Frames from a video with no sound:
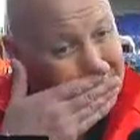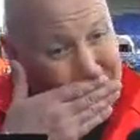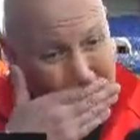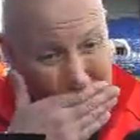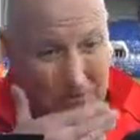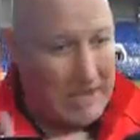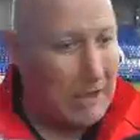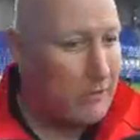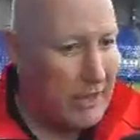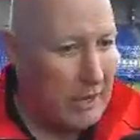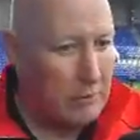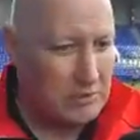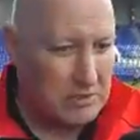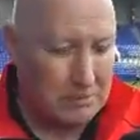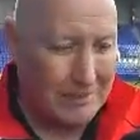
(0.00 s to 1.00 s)
So
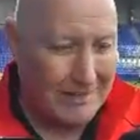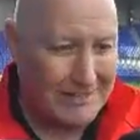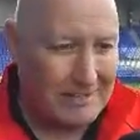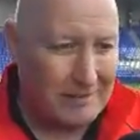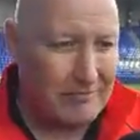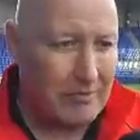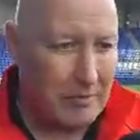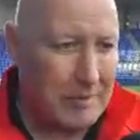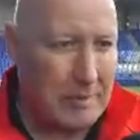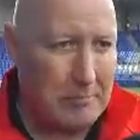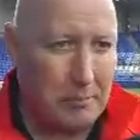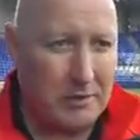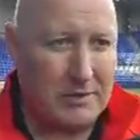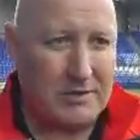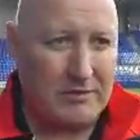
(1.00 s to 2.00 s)
that was pleasing from
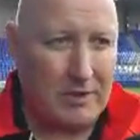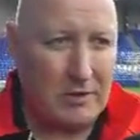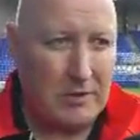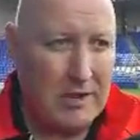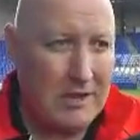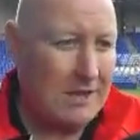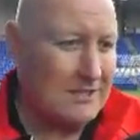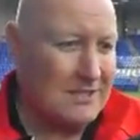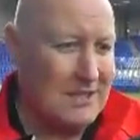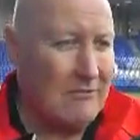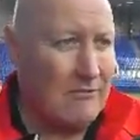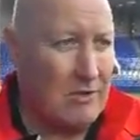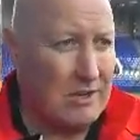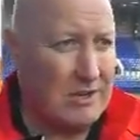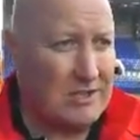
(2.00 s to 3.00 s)
that point of view. It's
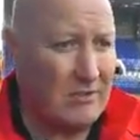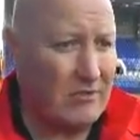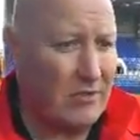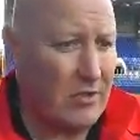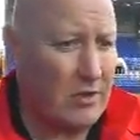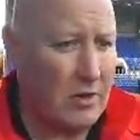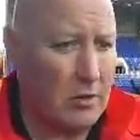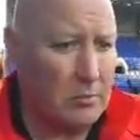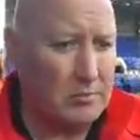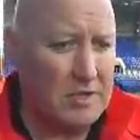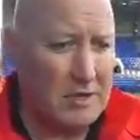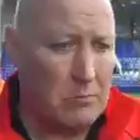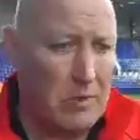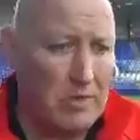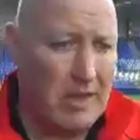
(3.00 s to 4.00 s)
never easy for the home
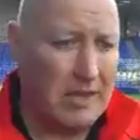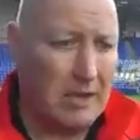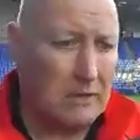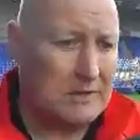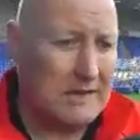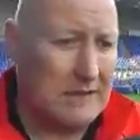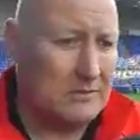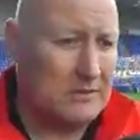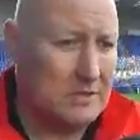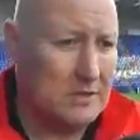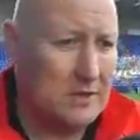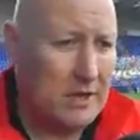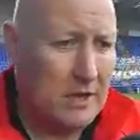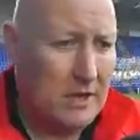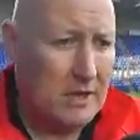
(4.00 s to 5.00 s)
team when they go down to,
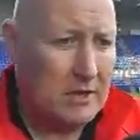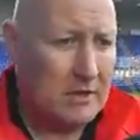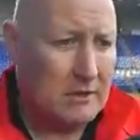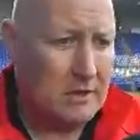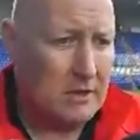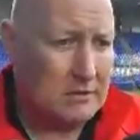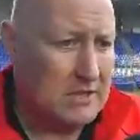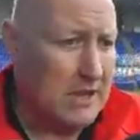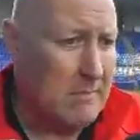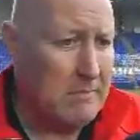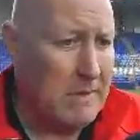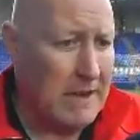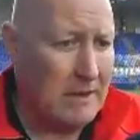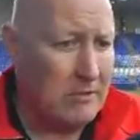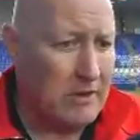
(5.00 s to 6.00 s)
you know,
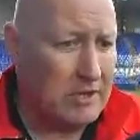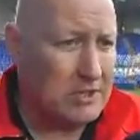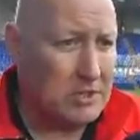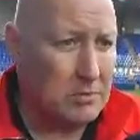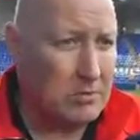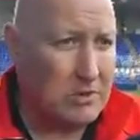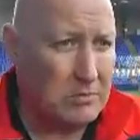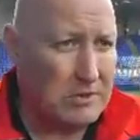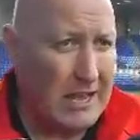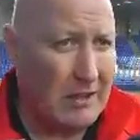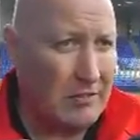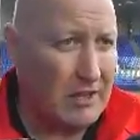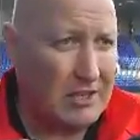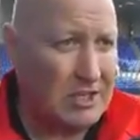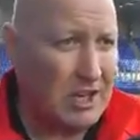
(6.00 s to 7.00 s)
10 men and they're 2-0
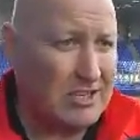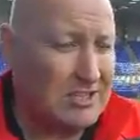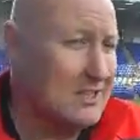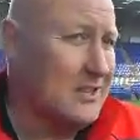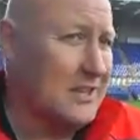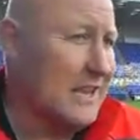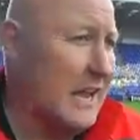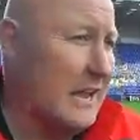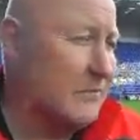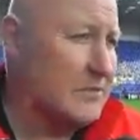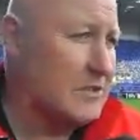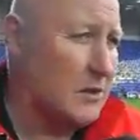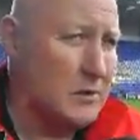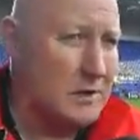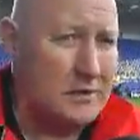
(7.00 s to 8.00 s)
down, they're chasing the
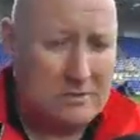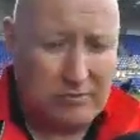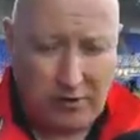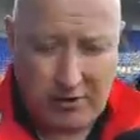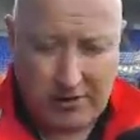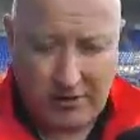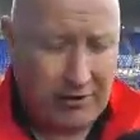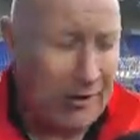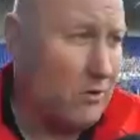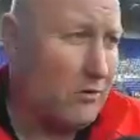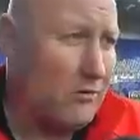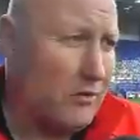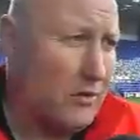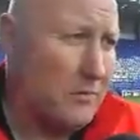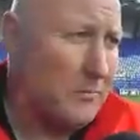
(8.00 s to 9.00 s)
game, so it's very
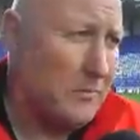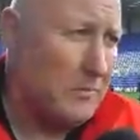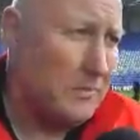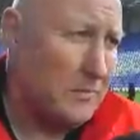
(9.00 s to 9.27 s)
difficult for them.